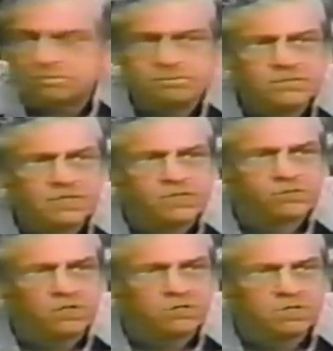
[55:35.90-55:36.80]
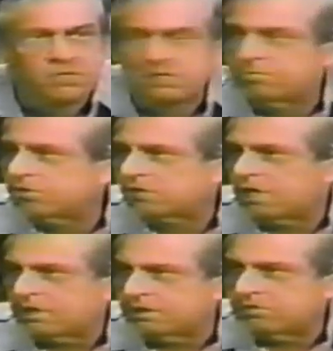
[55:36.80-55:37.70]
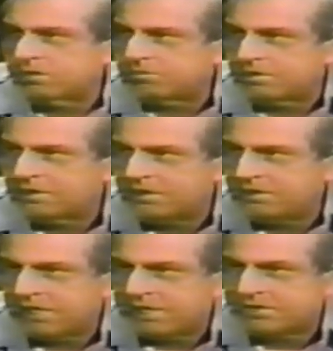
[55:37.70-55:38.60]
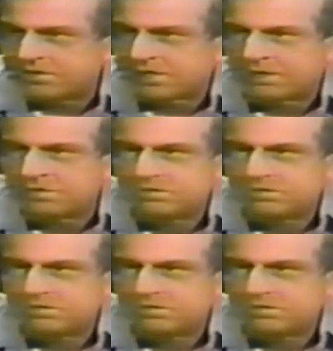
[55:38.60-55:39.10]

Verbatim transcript: as though he had been the most hardened criminal in the United States.